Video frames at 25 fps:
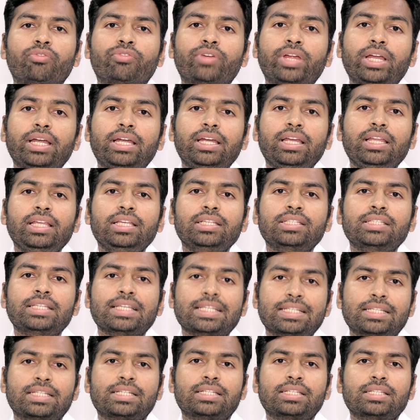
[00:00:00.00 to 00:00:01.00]
of kidney
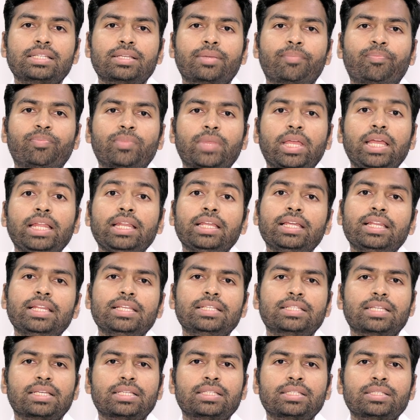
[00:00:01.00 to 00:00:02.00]
cysts
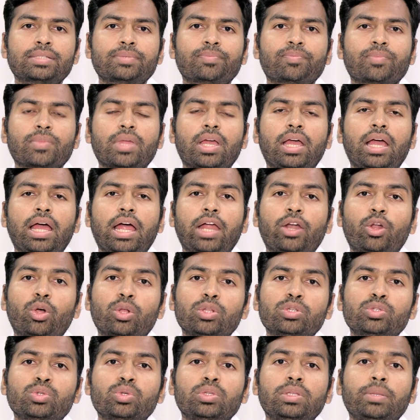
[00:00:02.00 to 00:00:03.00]
increases. and
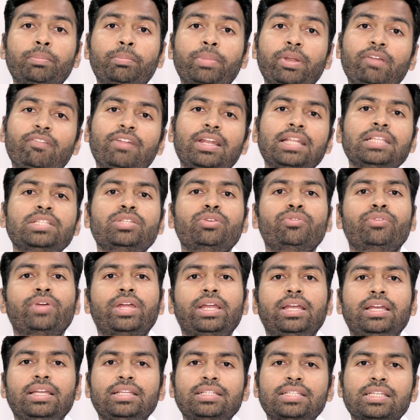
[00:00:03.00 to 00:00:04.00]
also the prevalence of
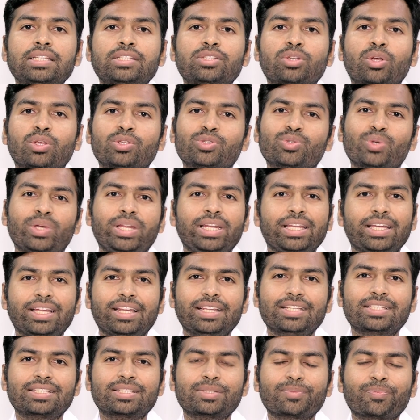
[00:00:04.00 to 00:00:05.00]
kidney cysts also
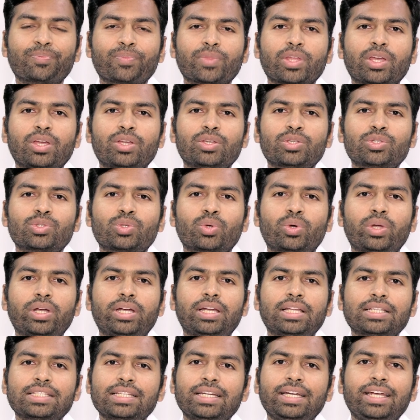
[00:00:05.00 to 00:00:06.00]
increase. So
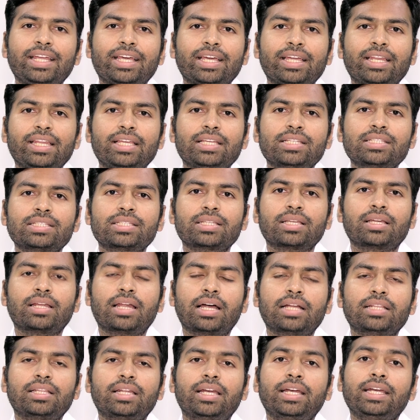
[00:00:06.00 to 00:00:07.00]
it doesn't decrease,
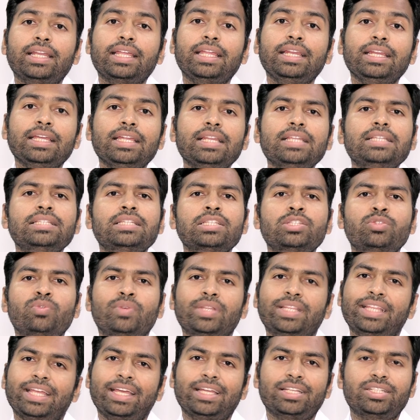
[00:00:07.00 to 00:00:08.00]
rather it increases
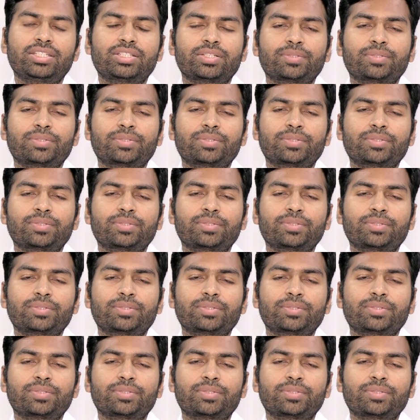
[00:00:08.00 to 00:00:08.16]
with